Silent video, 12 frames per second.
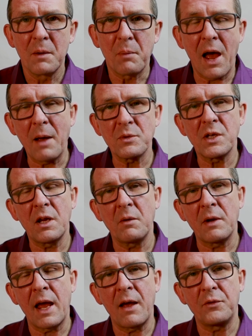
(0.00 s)
perhaps they
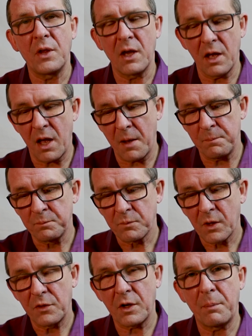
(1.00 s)
don't have the
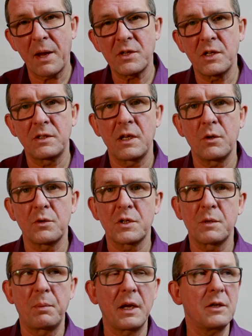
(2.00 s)
capacity or the
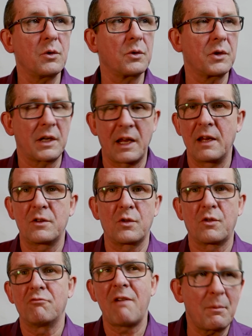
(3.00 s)
speed or the gigs or
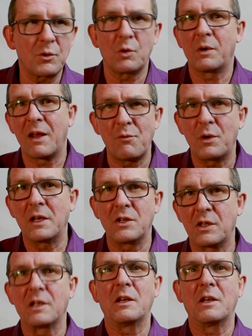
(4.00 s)
the RAMs or whatever it is that